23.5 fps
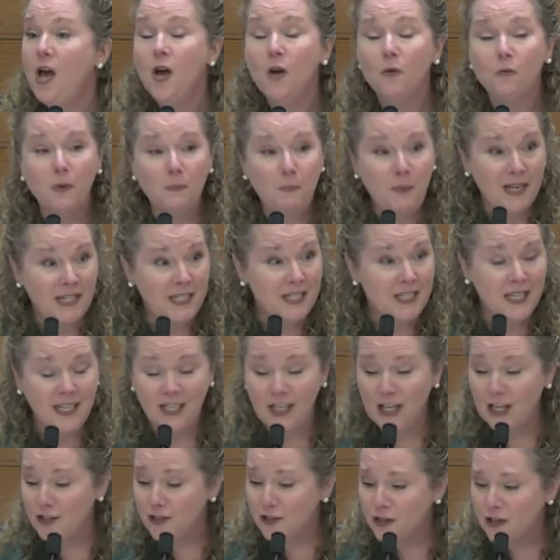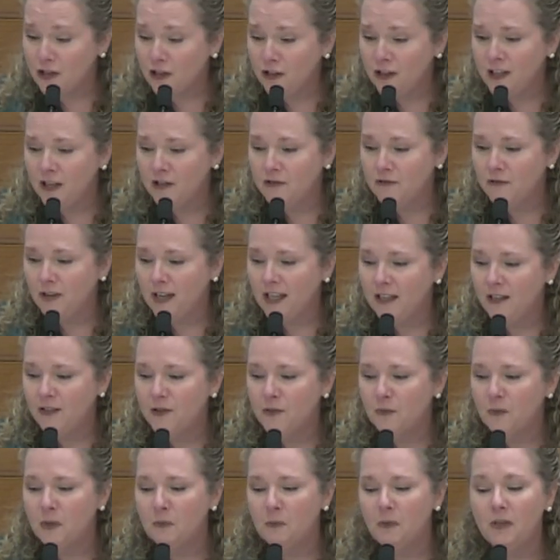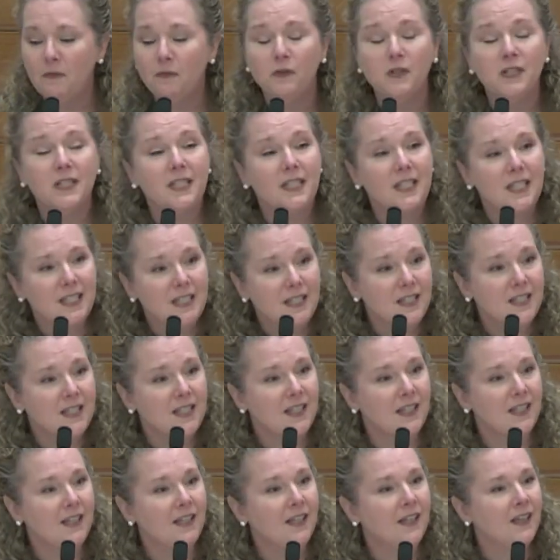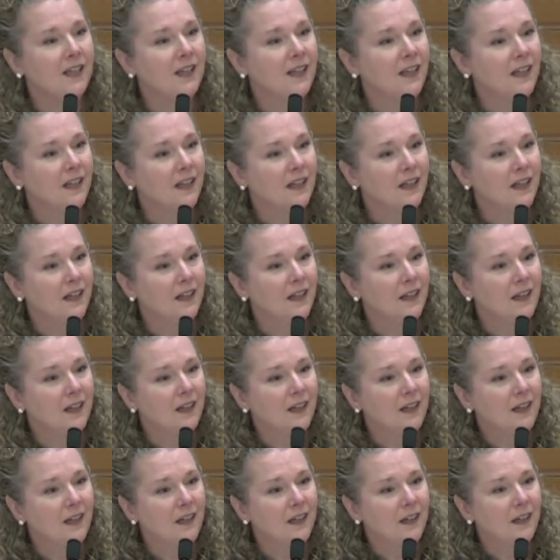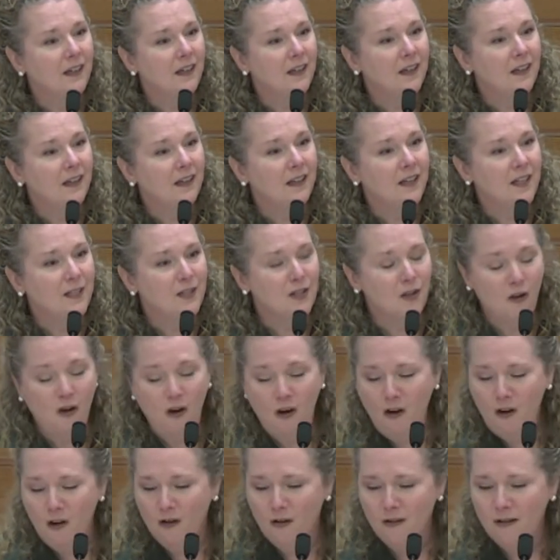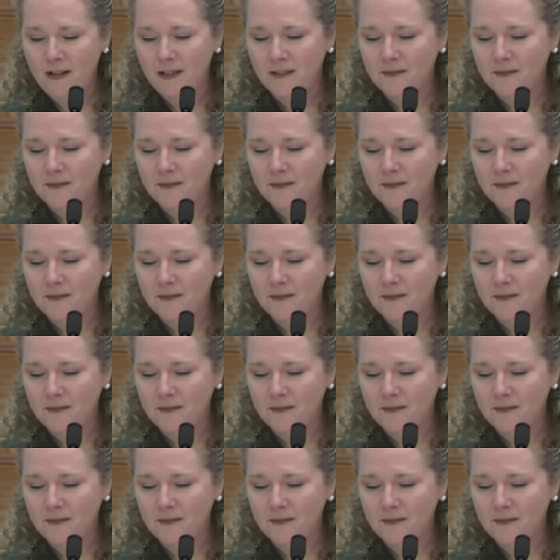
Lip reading: repenting and turning around when we've resisted his call.